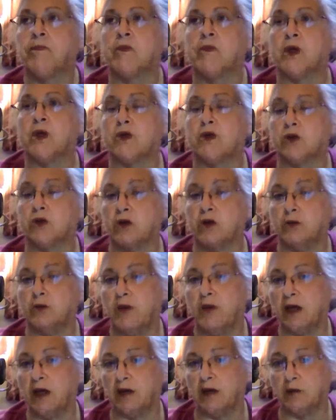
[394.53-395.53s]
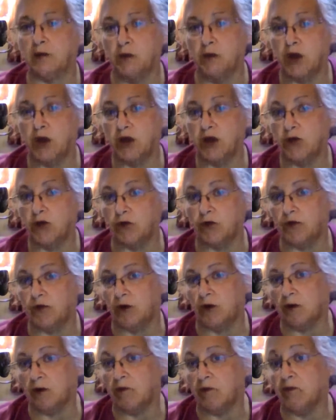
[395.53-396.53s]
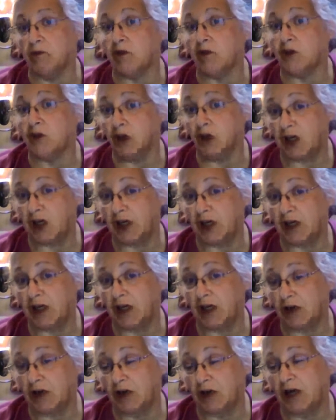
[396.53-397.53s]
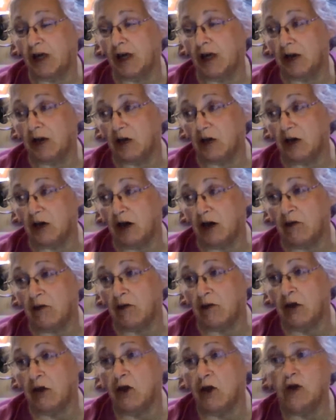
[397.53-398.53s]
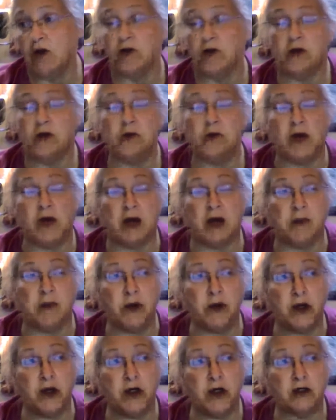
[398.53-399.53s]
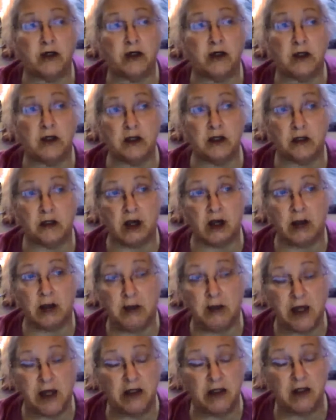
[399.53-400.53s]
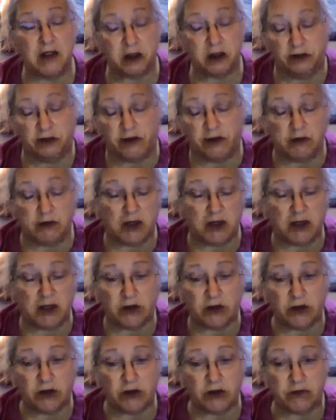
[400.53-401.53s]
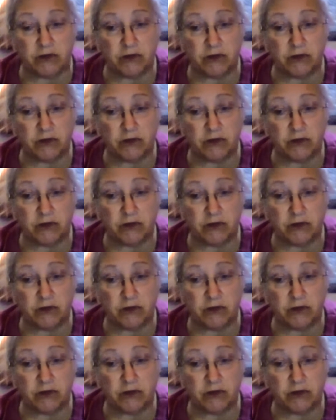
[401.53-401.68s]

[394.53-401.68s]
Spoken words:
because you're going to pick up moisture from the chicken that you lay on top. So anyway, I made the stuffing mixture